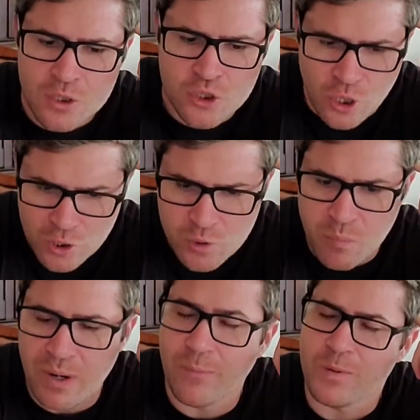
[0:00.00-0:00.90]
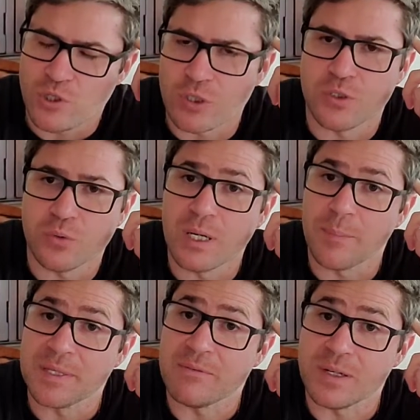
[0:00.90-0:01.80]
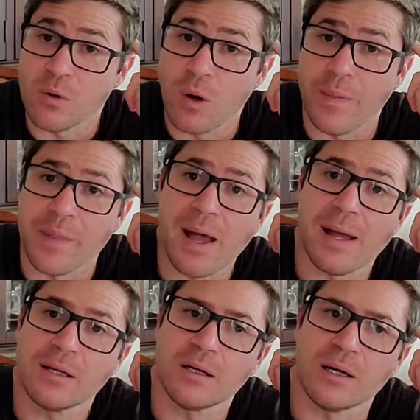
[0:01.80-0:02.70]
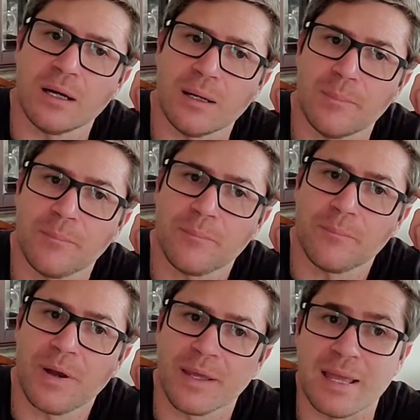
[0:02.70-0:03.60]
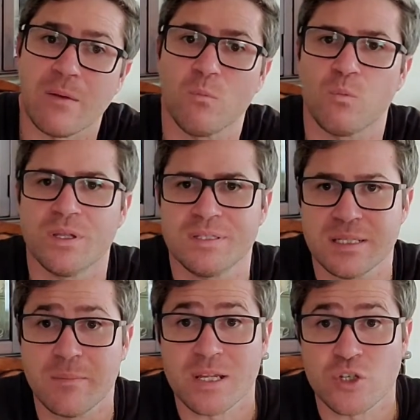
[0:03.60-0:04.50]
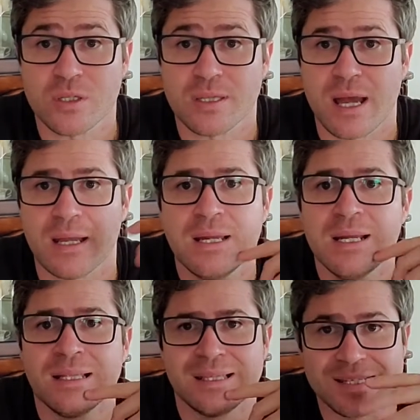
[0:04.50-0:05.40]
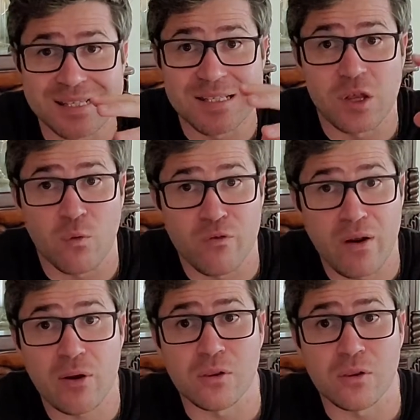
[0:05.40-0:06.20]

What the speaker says: ChargePoint, we should do an update video on that. Again, we did mention that this is a very